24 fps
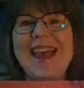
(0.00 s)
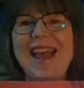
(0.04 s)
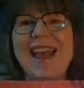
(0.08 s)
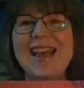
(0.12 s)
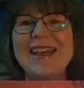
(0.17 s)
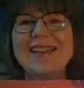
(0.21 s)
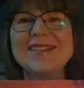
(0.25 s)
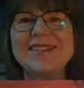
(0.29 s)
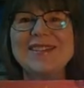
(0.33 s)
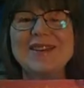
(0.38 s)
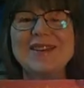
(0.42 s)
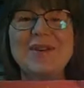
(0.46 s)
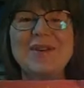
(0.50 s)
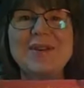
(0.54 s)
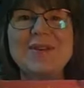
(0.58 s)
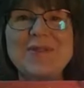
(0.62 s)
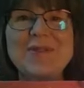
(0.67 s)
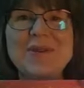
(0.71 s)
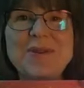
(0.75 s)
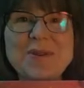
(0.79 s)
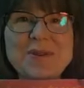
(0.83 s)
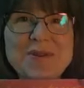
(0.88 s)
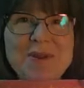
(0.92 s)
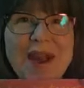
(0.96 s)
And so, if
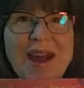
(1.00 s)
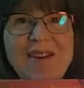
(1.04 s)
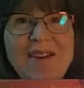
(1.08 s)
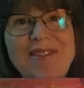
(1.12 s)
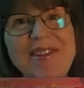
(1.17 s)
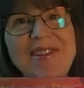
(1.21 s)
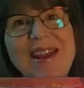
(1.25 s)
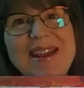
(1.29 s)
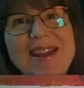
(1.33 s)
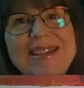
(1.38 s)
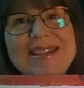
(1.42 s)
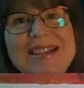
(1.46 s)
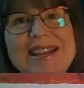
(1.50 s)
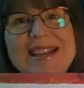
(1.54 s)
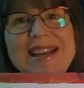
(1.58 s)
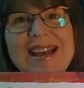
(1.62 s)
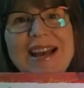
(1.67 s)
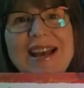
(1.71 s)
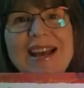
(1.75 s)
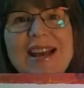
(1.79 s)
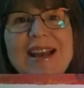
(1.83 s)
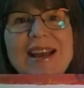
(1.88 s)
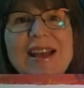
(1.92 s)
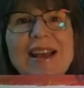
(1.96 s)
you have an
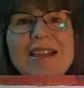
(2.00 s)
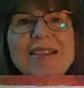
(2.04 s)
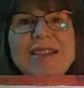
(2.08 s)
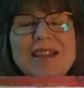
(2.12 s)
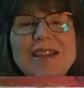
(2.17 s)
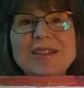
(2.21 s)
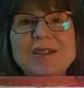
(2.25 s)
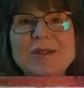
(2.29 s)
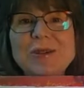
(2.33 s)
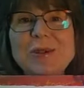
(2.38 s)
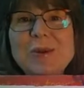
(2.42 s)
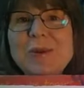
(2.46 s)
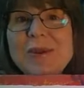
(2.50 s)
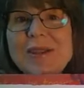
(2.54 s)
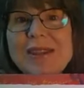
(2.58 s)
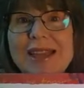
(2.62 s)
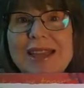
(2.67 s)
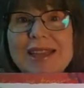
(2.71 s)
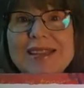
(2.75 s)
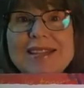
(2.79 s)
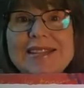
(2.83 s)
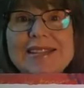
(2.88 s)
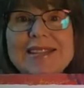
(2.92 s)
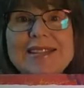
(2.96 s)
idea that you would
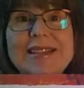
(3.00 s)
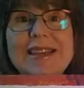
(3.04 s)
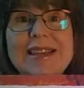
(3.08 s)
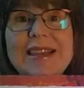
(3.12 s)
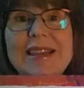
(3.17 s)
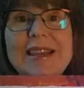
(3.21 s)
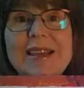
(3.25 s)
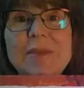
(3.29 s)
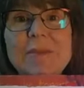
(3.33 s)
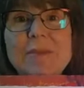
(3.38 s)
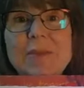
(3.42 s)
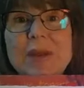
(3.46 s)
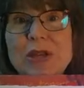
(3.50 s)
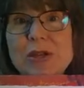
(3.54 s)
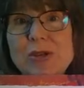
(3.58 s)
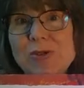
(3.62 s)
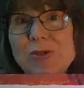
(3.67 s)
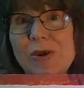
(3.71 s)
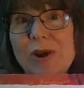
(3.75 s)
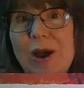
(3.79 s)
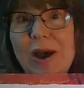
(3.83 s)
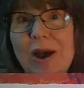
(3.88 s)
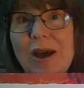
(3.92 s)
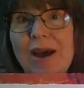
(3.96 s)
like to see me
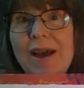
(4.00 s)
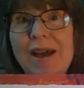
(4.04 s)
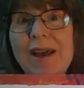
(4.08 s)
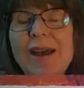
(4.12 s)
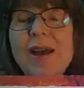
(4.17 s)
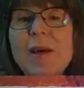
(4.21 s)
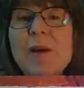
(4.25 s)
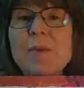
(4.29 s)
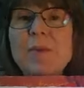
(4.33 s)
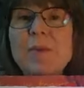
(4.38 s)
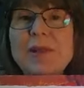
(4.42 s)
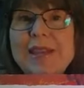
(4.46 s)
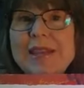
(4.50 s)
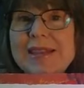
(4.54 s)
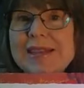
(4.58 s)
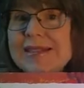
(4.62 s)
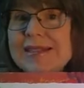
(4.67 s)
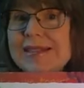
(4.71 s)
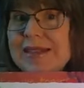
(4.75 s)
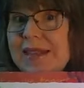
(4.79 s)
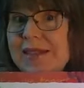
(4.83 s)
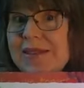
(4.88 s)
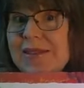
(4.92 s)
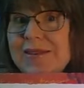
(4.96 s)
draw, please
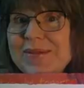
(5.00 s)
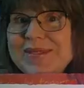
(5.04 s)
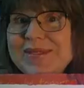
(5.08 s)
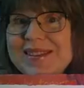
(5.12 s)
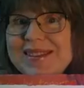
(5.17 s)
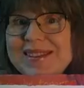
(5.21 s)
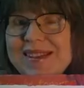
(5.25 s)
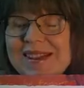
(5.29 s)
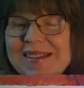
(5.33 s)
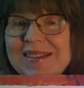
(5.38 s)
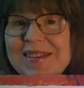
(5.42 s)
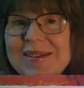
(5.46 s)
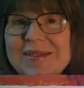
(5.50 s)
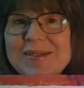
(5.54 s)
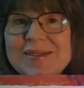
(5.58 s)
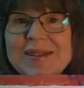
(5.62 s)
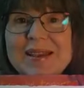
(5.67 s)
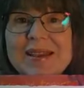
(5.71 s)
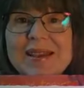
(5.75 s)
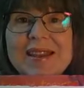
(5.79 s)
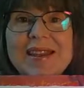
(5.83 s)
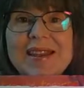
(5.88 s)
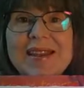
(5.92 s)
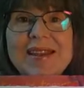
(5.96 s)
send those those
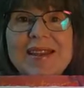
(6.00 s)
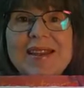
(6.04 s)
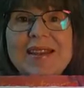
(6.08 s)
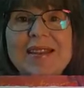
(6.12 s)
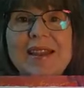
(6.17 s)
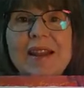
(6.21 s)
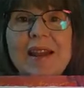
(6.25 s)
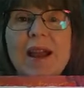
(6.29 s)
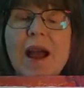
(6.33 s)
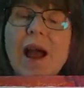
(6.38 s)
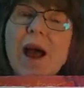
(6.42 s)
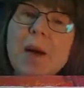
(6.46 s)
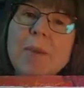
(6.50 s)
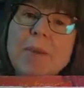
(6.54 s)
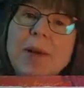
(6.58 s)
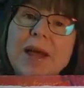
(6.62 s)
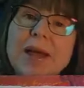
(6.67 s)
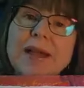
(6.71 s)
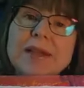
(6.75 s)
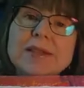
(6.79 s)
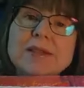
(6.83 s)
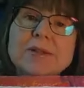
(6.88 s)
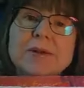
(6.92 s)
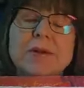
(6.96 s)
in in the
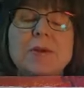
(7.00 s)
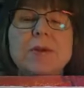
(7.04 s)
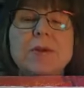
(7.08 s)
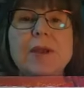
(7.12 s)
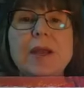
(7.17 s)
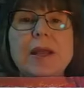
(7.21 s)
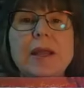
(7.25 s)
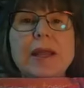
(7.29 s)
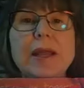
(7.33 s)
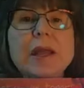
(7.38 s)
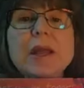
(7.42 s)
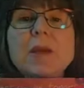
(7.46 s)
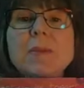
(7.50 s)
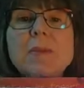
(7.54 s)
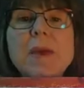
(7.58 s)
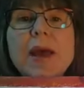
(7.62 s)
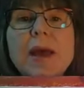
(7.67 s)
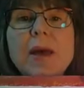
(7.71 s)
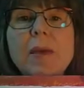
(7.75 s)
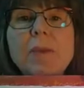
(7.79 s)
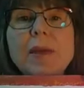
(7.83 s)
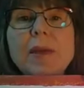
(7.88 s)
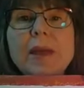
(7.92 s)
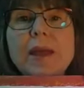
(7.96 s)
comments, or you can
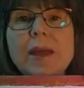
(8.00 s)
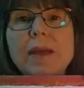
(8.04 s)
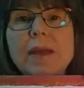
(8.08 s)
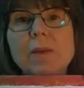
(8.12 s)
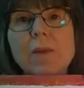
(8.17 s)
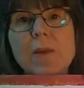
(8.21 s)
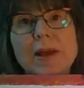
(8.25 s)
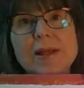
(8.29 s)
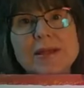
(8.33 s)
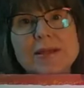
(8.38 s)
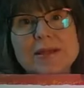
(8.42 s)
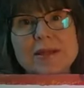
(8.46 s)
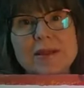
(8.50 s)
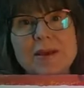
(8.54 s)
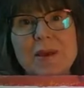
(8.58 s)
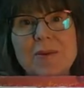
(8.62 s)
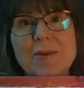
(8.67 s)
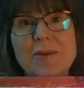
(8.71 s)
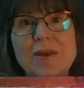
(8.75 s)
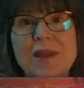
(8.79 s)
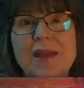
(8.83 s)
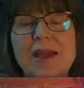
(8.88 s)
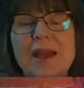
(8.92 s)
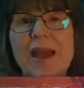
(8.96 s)
email me at
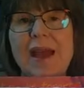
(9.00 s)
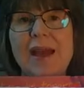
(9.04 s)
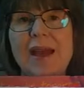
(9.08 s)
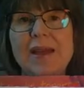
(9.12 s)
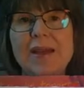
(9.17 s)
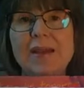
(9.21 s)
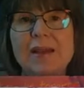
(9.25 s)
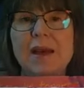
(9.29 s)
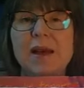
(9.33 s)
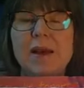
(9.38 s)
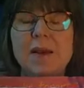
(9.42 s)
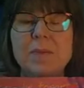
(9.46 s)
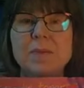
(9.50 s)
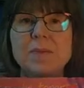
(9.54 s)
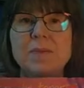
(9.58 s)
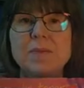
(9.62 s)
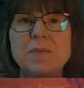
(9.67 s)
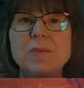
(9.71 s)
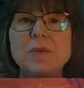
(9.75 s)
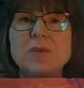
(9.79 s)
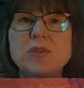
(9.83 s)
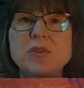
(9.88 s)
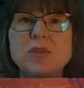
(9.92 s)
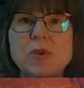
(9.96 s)
gwencicone at um,
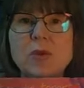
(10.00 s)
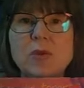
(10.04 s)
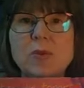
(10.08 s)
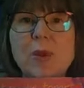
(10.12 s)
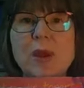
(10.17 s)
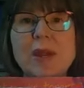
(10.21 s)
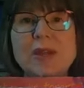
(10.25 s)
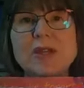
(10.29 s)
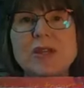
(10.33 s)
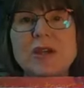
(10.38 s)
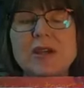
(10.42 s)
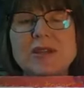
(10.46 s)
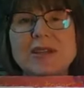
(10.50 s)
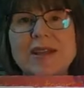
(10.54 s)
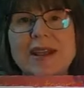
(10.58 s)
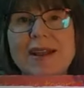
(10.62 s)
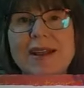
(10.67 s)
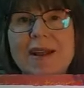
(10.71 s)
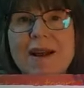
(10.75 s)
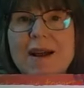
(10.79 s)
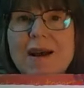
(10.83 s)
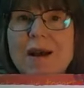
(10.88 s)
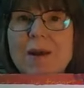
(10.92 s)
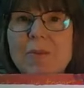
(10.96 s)

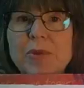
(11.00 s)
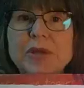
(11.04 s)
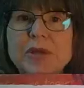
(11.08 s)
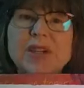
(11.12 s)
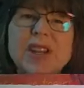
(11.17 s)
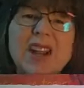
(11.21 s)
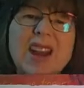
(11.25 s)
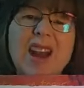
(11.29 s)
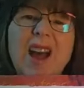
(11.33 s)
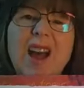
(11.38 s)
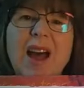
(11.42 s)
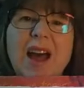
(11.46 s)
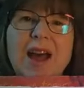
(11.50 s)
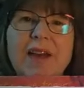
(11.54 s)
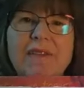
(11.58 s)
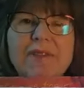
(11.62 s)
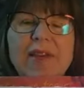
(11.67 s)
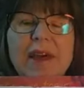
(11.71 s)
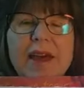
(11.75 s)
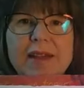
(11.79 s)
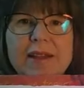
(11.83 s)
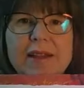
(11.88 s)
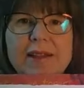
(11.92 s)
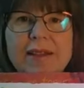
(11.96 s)
truthbranchart.com, which, and I'll have
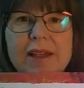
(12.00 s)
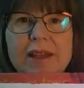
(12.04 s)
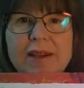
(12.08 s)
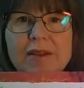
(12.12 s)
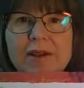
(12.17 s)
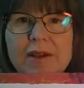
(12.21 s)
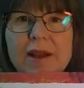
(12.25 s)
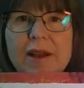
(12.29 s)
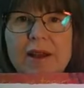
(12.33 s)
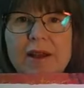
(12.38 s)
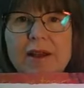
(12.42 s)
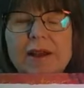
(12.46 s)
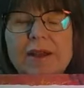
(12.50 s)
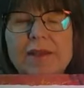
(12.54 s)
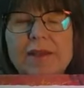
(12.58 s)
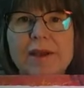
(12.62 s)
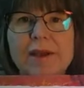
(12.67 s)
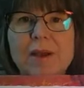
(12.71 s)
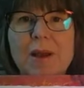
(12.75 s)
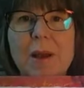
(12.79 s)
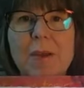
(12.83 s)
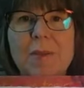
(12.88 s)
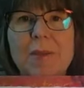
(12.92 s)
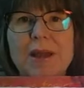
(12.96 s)
that later on in the
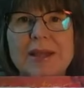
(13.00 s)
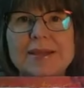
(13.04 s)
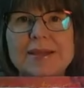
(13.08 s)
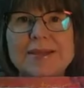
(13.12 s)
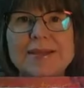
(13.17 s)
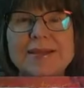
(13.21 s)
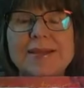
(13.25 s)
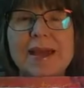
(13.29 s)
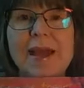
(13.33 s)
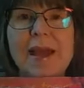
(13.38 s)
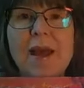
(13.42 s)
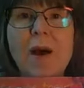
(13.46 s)
comments.